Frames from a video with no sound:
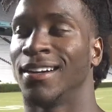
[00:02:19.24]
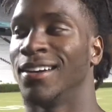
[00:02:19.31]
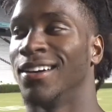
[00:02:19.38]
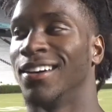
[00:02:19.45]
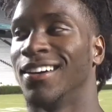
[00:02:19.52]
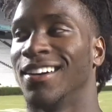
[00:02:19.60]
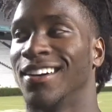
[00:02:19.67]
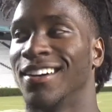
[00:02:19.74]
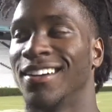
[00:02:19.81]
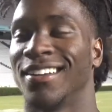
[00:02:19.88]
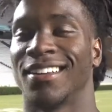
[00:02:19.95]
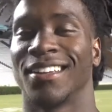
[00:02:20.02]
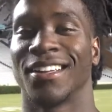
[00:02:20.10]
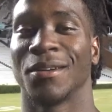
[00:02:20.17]
Uh,
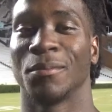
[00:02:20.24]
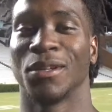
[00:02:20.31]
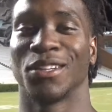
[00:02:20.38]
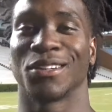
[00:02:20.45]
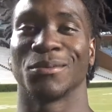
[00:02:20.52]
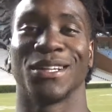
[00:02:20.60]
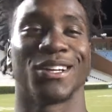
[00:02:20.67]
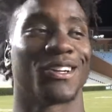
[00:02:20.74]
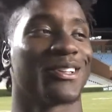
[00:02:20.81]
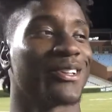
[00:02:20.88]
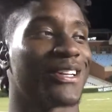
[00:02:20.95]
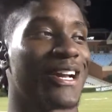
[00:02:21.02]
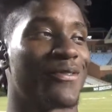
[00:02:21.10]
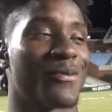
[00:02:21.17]
be, look, be on the
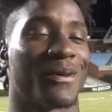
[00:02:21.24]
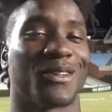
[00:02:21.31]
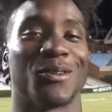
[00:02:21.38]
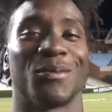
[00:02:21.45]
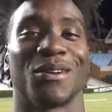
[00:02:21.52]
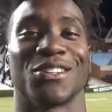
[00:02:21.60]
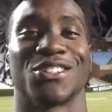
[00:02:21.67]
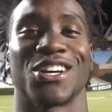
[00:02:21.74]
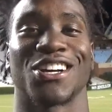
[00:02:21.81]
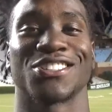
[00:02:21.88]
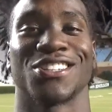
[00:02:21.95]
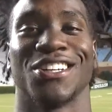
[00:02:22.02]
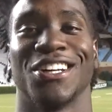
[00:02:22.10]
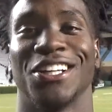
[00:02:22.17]
lookout for my little brother
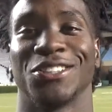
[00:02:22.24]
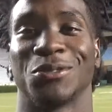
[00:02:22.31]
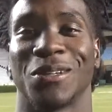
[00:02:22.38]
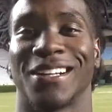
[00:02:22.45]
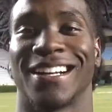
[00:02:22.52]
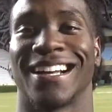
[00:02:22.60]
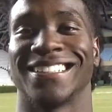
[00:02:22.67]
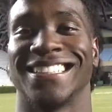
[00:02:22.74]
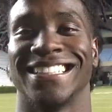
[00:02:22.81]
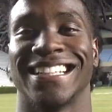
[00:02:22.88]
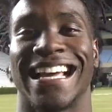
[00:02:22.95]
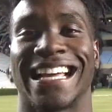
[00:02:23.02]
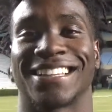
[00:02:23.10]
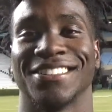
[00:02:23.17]
Josh,
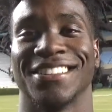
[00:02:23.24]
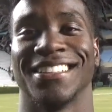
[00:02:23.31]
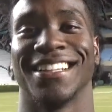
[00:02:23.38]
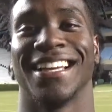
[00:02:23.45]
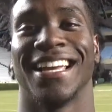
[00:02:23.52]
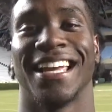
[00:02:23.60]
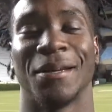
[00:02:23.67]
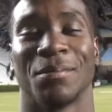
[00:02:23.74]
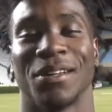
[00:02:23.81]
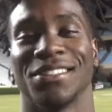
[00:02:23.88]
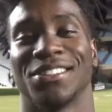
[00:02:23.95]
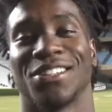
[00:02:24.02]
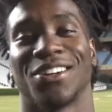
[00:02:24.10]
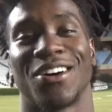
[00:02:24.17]
2019 athlete. He
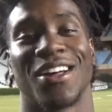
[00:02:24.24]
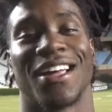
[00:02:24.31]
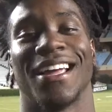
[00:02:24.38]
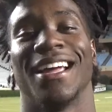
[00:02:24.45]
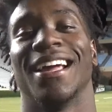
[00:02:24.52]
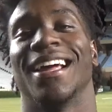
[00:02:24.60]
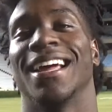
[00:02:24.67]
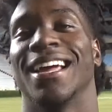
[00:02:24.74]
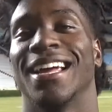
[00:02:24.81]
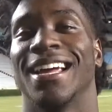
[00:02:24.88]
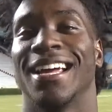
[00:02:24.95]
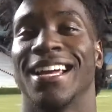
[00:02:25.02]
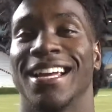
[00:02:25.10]
plays it all. Also,